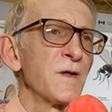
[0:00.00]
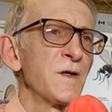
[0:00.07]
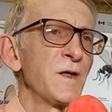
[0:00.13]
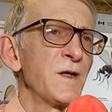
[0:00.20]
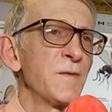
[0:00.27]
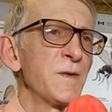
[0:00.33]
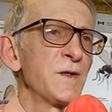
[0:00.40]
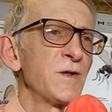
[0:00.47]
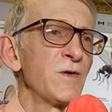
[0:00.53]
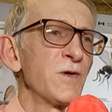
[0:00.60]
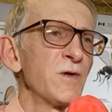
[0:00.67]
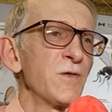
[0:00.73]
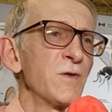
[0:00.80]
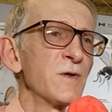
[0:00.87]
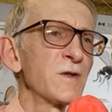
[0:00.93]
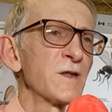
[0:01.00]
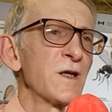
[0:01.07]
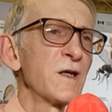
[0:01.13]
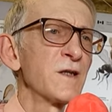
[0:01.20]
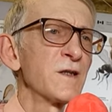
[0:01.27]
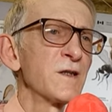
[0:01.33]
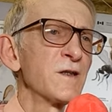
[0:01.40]
Here material was
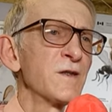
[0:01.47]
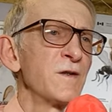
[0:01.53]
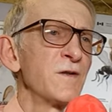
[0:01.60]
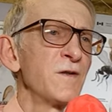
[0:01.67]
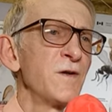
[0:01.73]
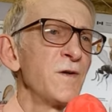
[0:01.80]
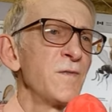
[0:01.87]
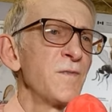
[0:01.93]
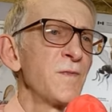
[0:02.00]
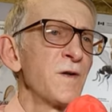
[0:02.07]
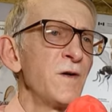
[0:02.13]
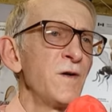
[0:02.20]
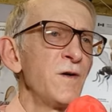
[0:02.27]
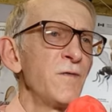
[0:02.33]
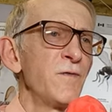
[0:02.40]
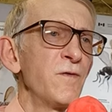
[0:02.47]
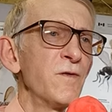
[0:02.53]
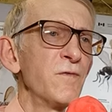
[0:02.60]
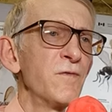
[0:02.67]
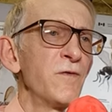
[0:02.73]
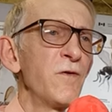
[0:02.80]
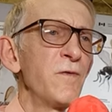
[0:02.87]
collected
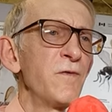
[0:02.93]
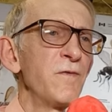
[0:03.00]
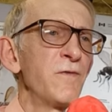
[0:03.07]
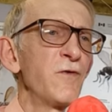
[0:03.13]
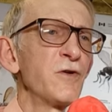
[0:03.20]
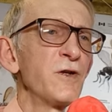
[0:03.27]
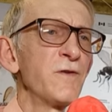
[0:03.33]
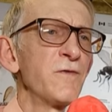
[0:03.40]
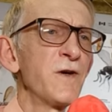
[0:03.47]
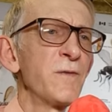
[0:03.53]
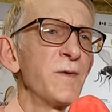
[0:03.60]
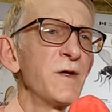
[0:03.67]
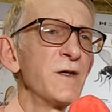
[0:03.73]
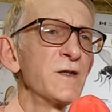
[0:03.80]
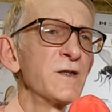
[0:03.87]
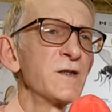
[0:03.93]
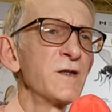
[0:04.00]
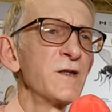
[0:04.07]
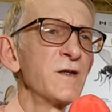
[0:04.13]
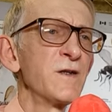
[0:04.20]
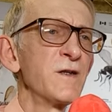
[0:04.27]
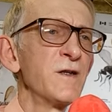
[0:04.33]
on 14 families
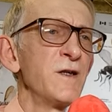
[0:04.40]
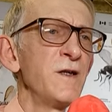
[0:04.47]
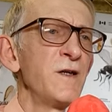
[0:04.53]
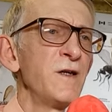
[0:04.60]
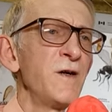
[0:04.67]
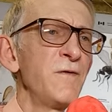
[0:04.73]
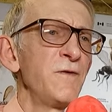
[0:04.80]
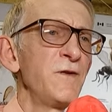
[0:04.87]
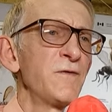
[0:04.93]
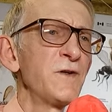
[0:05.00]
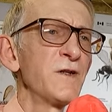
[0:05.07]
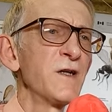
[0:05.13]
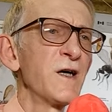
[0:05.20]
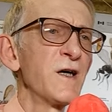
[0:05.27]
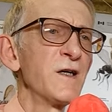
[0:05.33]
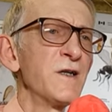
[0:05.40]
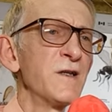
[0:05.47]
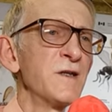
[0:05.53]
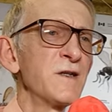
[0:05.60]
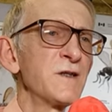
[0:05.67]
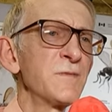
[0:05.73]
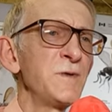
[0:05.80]
and
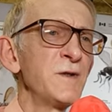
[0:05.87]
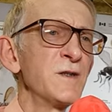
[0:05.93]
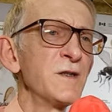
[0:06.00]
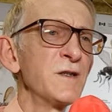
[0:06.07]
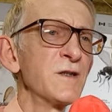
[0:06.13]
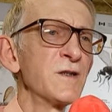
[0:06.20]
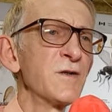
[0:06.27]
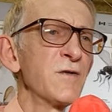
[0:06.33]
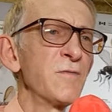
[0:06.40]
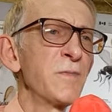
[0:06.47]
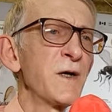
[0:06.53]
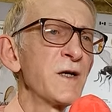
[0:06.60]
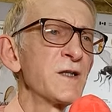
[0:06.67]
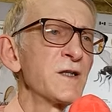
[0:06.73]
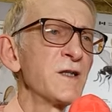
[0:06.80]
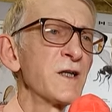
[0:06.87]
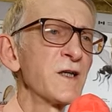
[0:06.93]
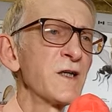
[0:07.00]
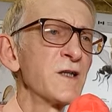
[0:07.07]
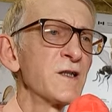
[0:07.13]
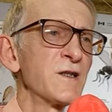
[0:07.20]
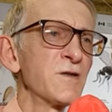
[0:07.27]
59 species of parasitic
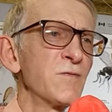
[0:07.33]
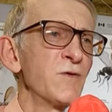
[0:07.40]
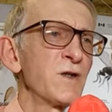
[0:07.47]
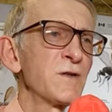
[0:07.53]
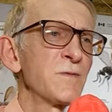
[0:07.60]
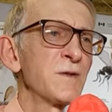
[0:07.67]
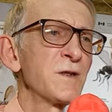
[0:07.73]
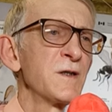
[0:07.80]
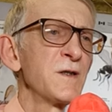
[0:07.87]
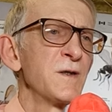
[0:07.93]
CHALCID wasps